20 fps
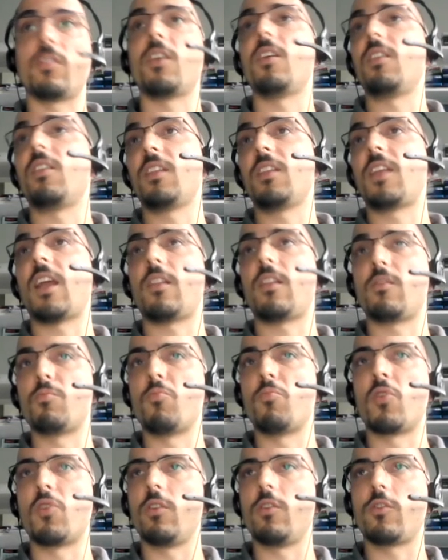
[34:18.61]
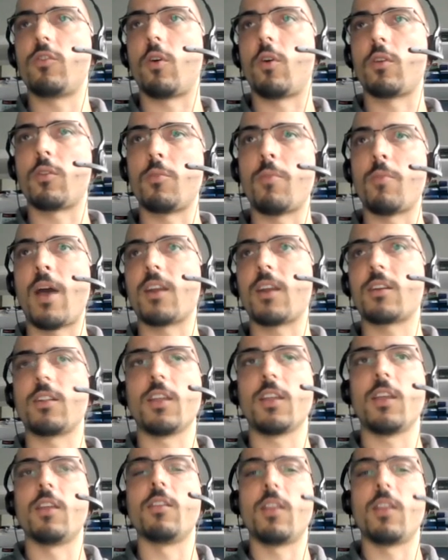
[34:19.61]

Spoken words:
it gets merged automatically.